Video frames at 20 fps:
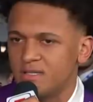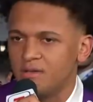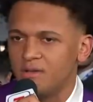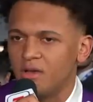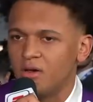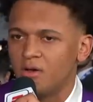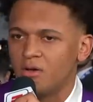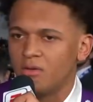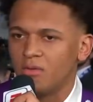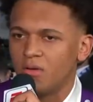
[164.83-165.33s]
you
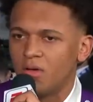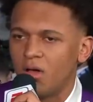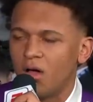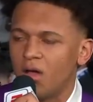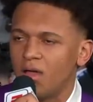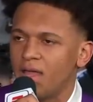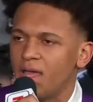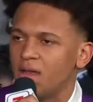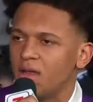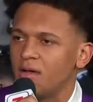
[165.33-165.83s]
know,
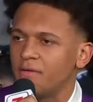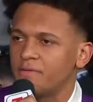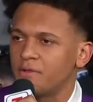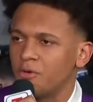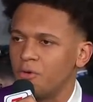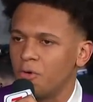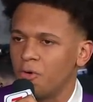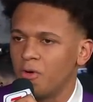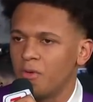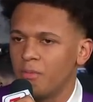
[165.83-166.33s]
on and off the
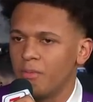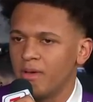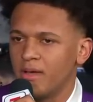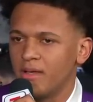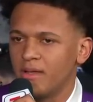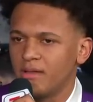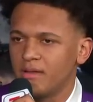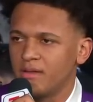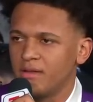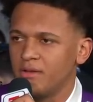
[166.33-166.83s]
court.
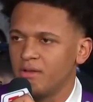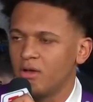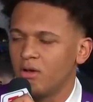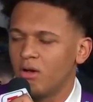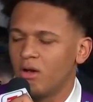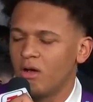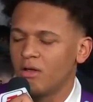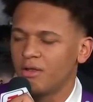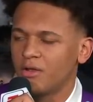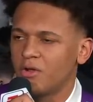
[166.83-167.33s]
But, you know,
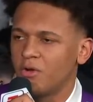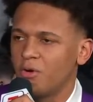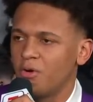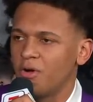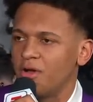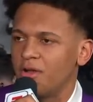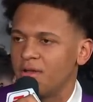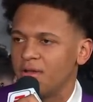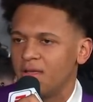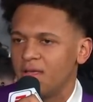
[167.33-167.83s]
on the
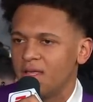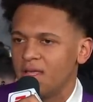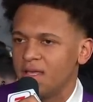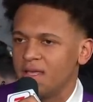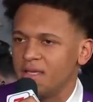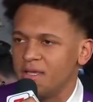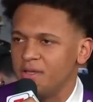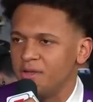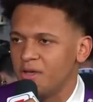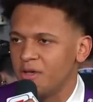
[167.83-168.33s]
court,
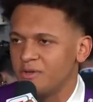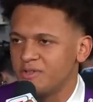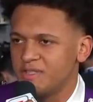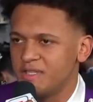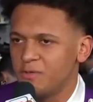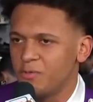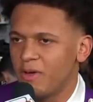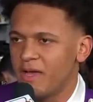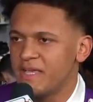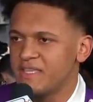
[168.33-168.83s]
you know,
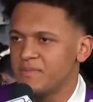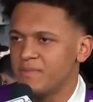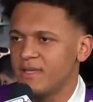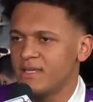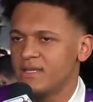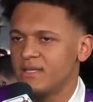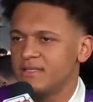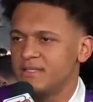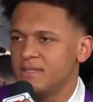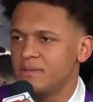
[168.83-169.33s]
she raised me
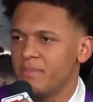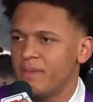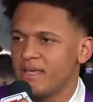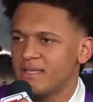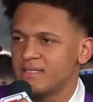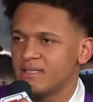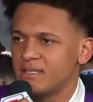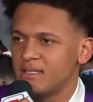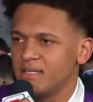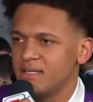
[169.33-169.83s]
in the gym
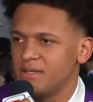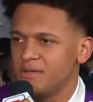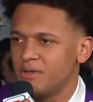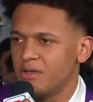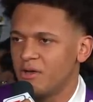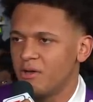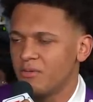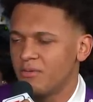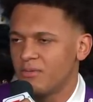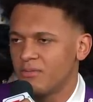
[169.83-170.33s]
basically, you
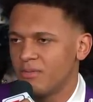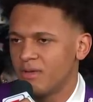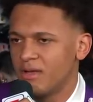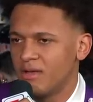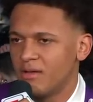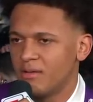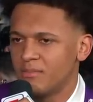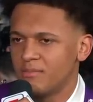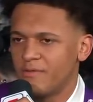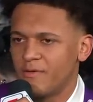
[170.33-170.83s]
know.
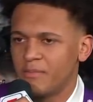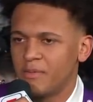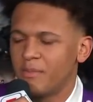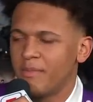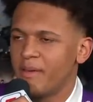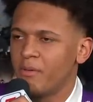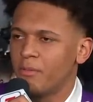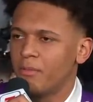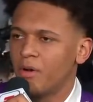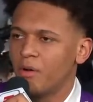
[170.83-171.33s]
From the
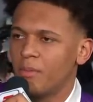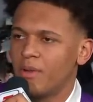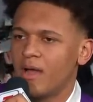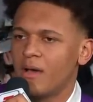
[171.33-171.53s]
moment